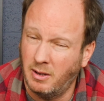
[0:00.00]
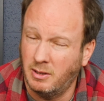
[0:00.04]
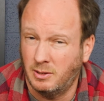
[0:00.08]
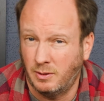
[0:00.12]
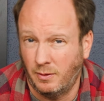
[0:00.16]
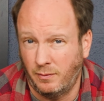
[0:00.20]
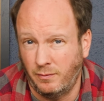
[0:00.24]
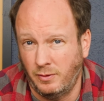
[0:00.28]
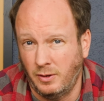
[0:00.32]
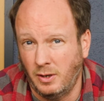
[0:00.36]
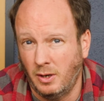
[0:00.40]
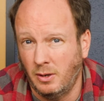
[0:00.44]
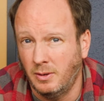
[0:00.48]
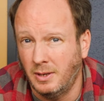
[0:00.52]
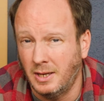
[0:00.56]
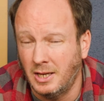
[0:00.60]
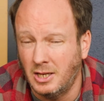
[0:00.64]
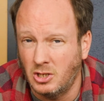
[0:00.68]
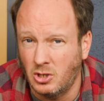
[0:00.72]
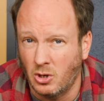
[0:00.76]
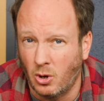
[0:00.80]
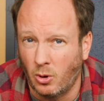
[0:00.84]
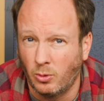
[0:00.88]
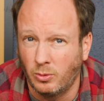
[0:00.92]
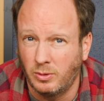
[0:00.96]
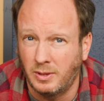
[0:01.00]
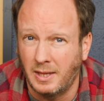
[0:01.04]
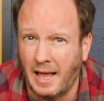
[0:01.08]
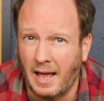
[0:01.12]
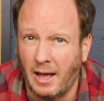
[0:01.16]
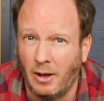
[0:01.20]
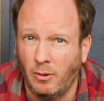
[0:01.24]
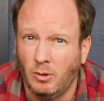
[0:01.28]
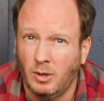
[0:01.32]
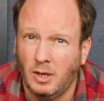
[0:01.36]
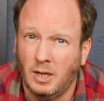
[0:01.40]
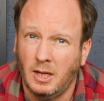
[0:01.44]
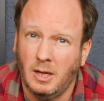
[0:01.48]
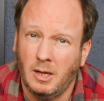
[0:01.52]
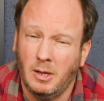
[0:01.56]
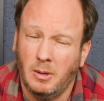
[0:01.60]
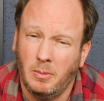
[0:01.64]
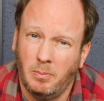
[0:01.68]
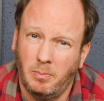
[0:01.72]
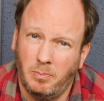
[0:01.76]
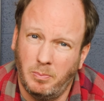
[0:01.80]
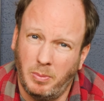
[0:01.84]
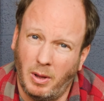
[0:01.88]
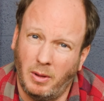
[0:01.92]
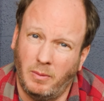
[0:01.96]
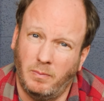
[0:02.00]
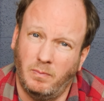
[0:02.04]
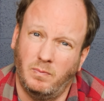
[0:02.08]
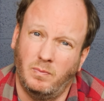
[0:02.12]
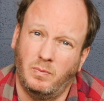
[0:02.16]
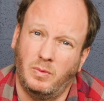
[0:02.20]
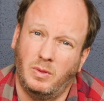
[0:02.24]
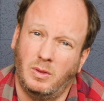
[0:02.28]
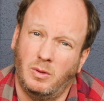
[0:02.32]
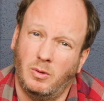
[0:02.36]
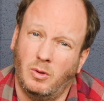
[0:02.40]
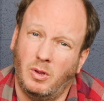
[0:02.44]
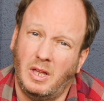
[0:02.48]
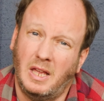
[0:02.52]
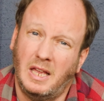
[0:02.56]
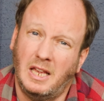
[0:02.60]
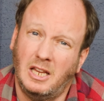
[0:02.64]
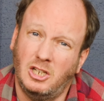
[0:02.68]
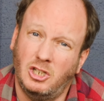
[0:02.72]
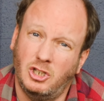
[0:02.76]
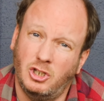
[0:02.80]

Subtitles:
It's a few years old now, but it